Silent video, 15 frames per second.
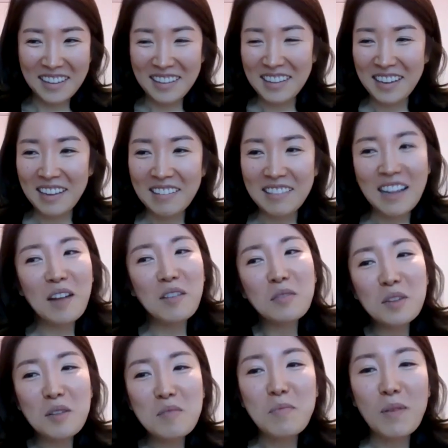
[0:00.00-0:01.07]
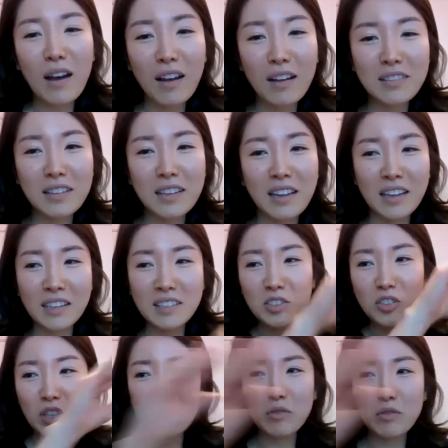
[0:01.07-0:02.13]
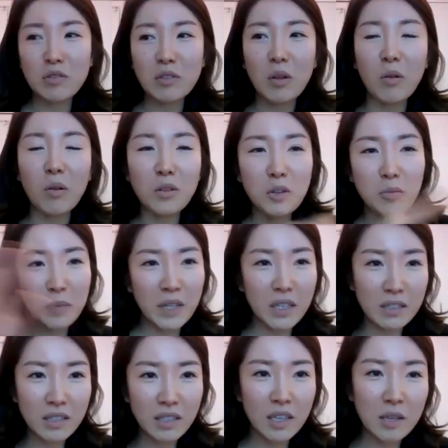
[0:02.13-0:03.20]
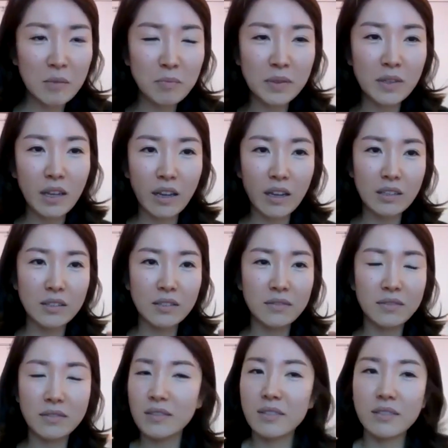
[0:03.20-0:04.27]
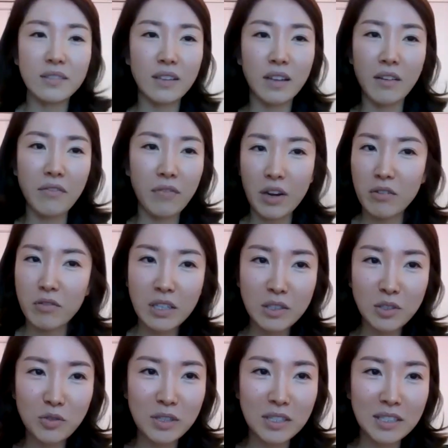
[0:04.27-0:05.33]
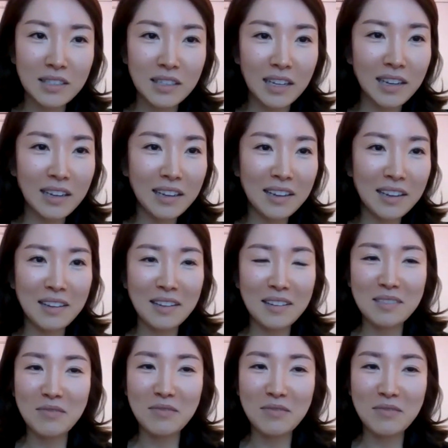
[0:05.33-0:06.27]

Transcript: Like not only Bach, like in general, all the piece he plays like very interesting,